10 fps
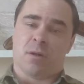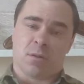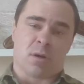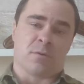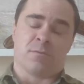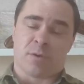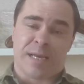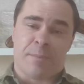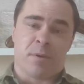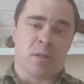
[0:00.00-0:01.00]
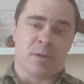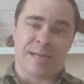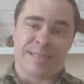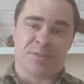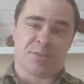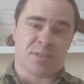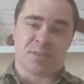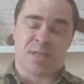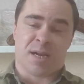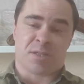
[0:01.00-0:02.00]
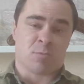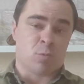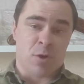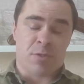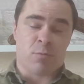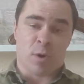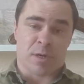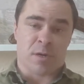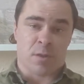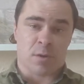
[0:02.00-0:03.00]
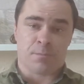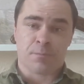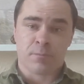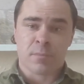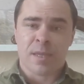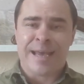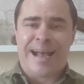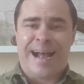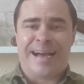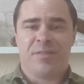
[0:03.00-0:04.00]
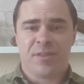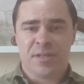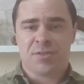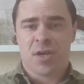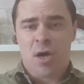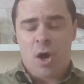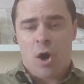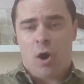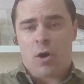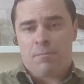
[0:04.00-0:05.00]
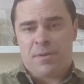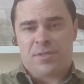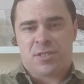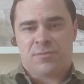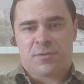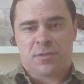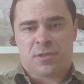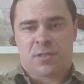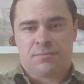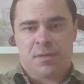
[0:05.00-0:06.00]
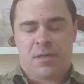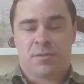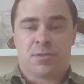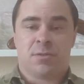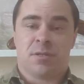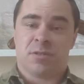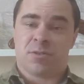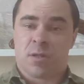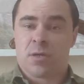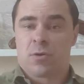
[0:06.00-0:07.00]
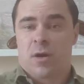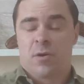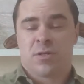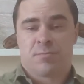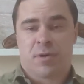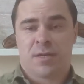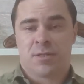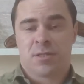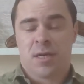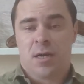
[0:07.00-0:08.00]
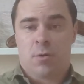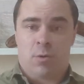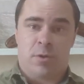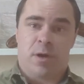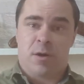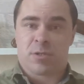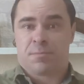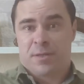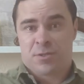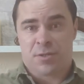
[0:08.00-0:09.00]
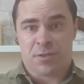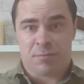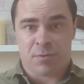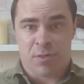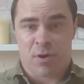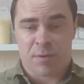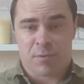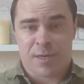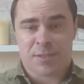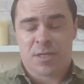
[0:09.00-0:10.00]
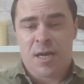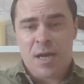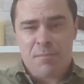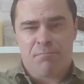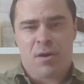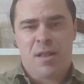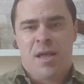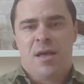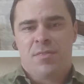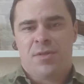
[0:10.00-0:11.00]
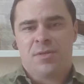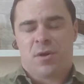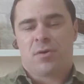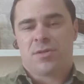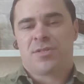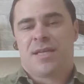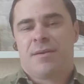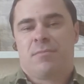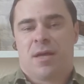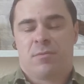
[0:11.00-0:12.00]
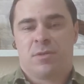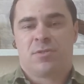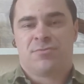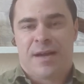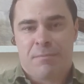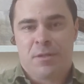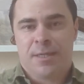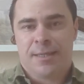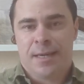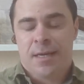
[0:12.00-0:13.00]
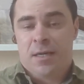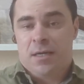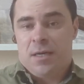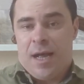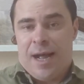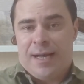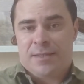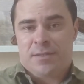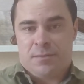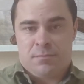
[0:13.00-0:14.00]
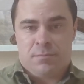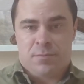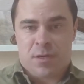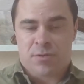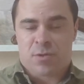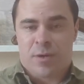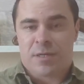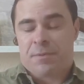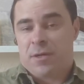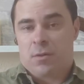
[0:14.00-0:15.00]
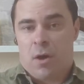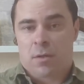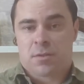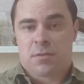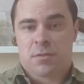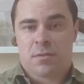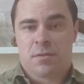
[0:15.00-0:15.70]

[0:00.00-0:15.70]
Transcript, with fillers: a lot of vocabulary and syntax with one another. And these are a bit different compared to the Gaelic or Irish branch, or the Irish branch to the Brythonic branch, but these are the same language family, and there's going to be a lot